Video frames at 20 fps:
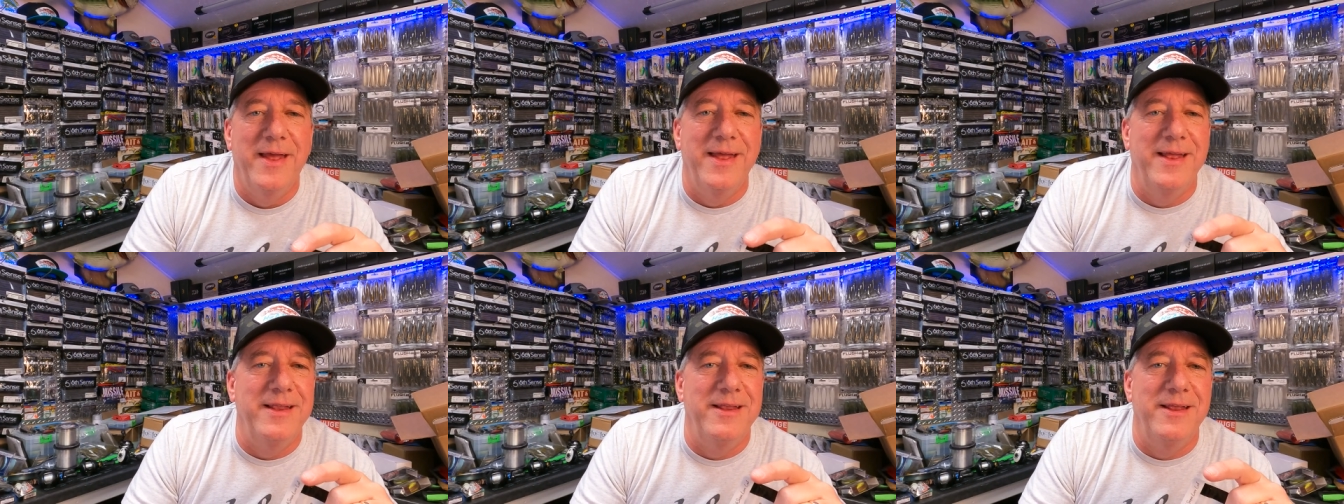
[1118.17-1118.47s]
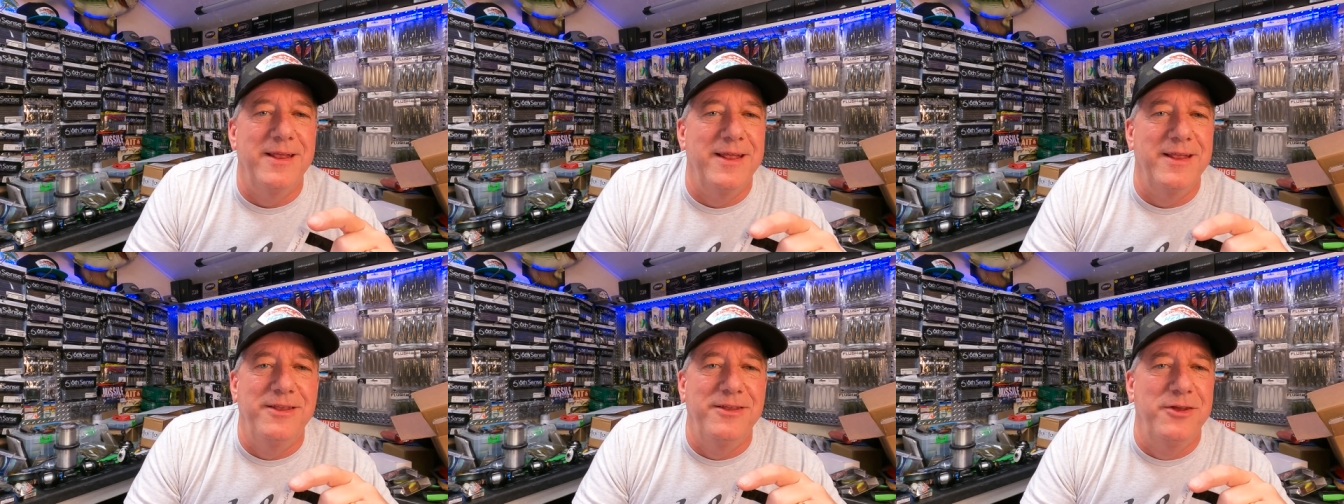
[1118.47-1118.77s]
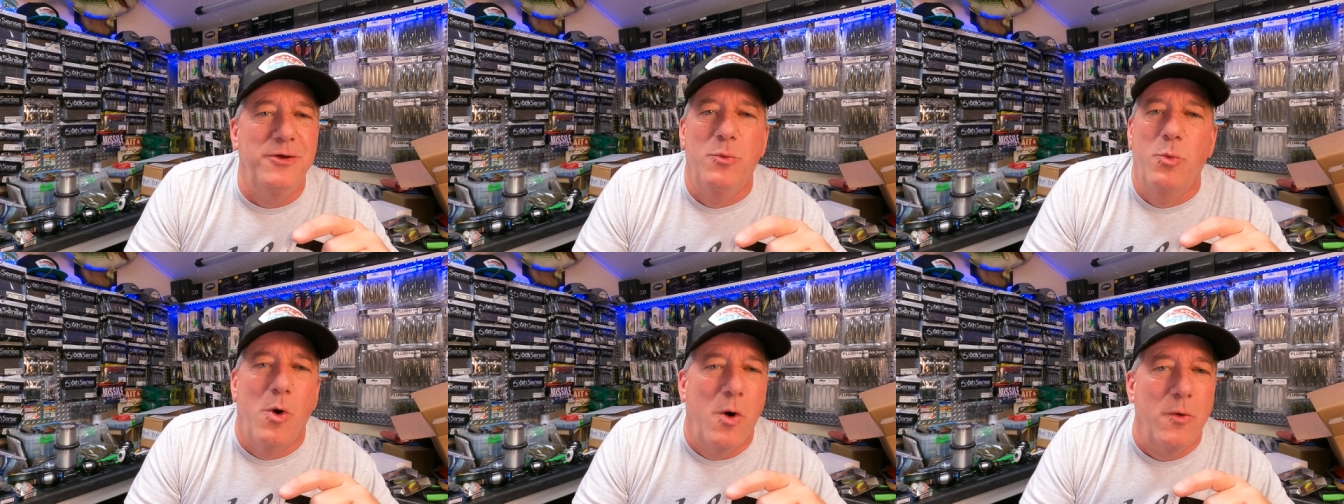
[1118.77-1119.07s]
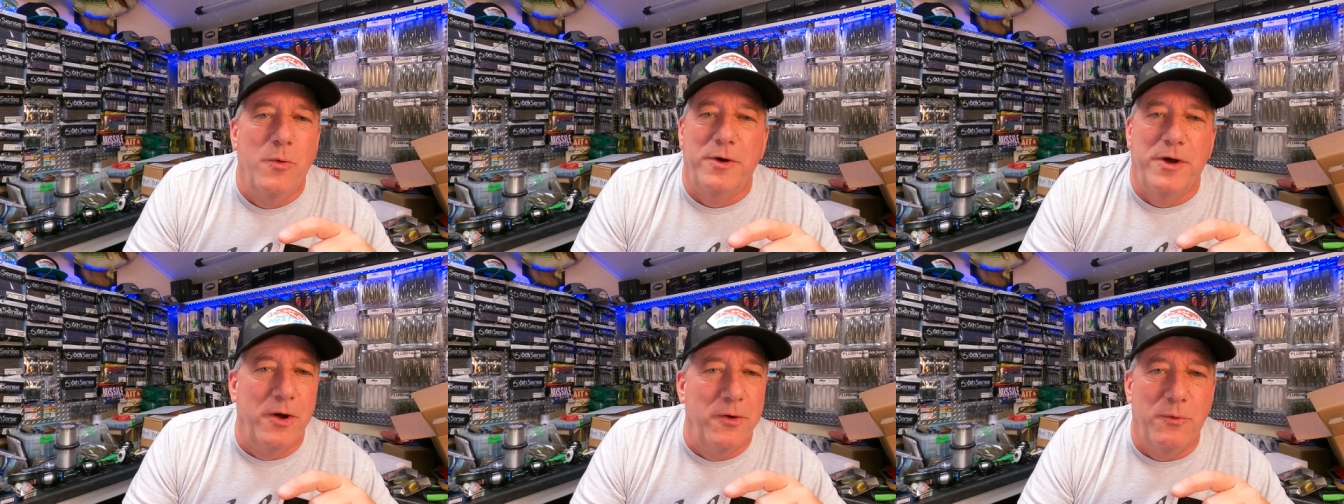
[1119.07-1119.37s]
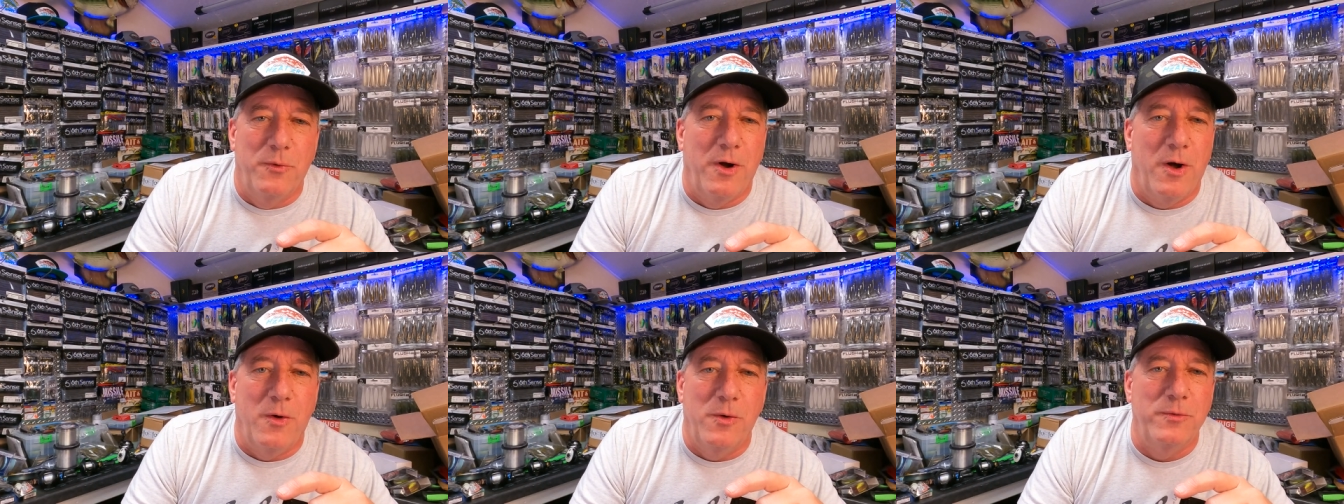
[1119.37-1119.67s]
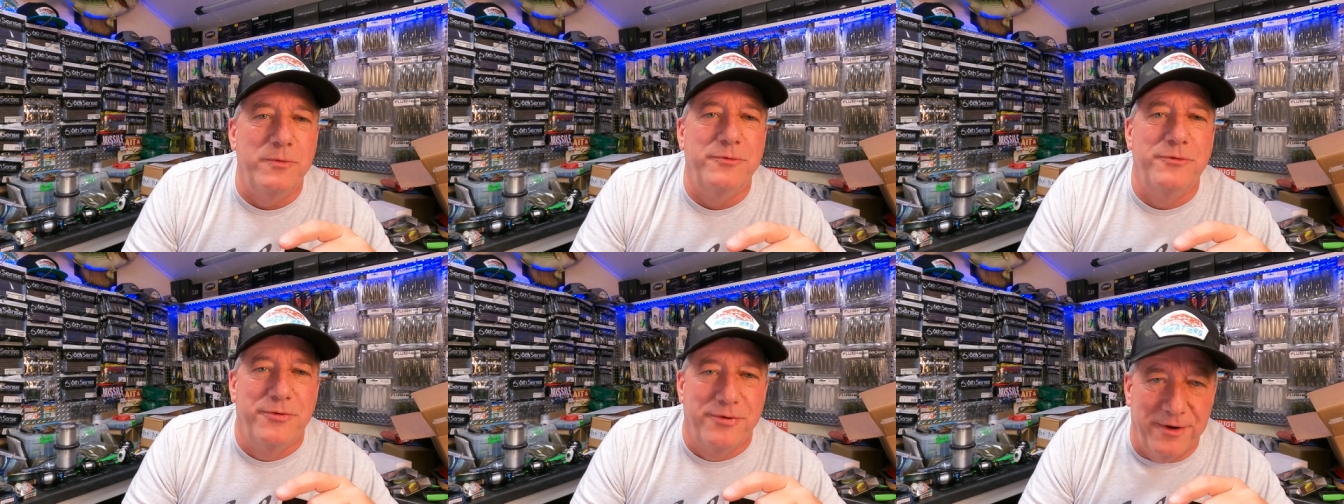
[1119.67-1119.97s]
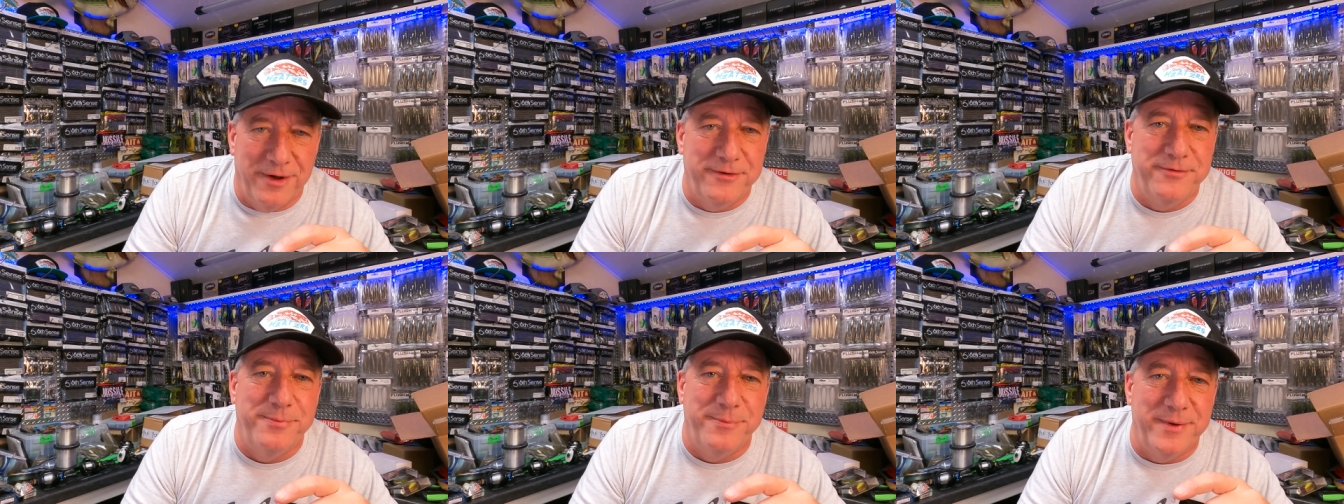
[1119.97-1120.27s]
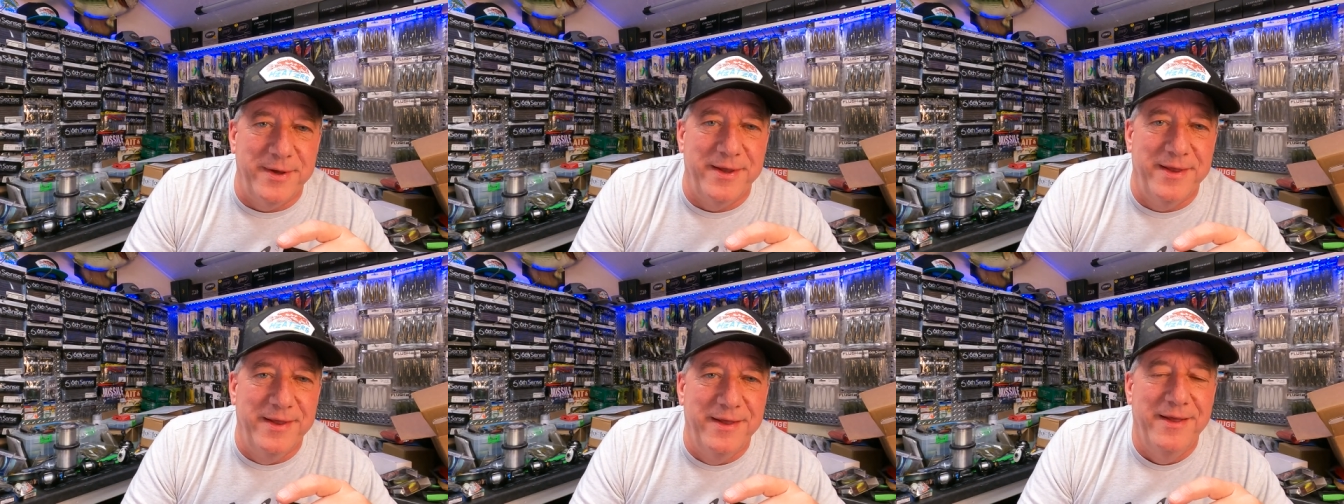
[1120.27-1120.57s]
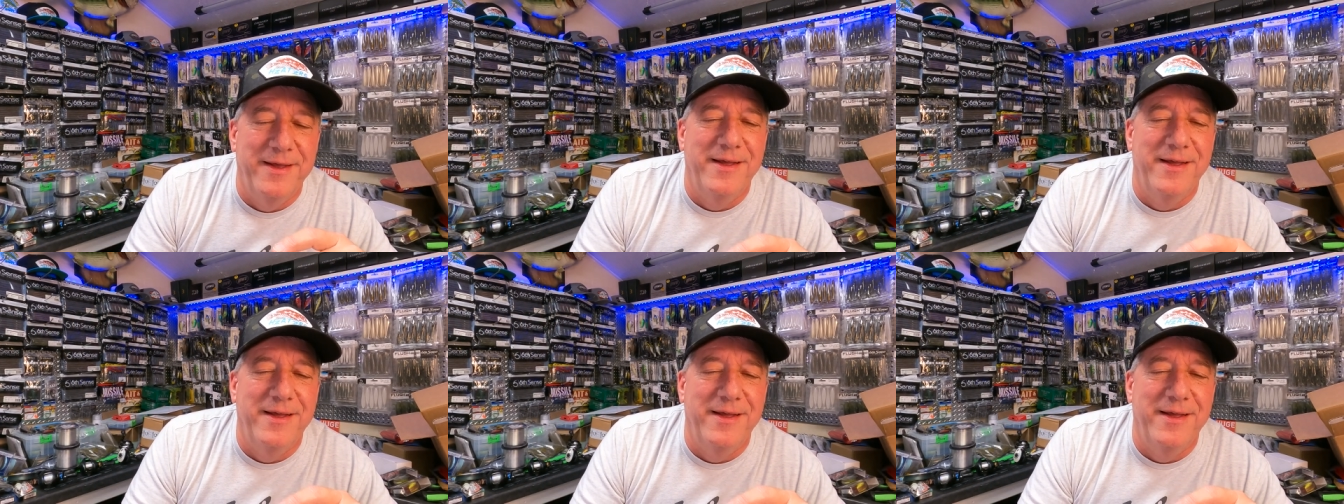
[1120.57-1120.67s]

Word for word: you won't go wrong, trust me.